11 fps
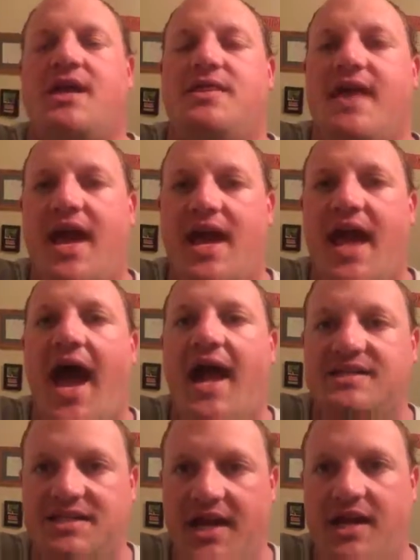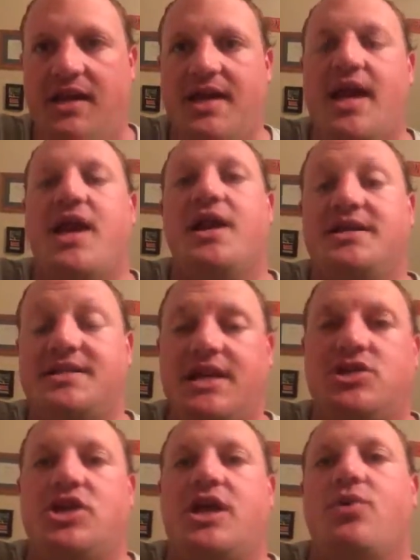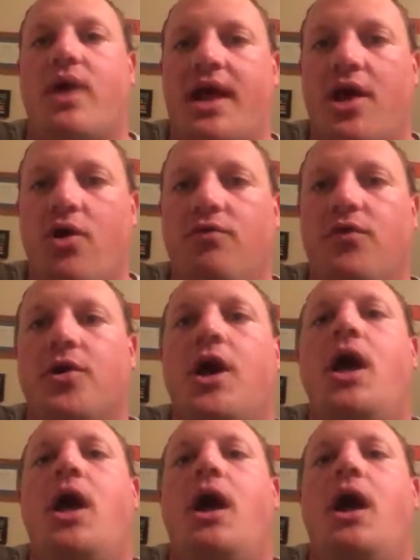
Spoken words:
they accidentally and unintentionally ran over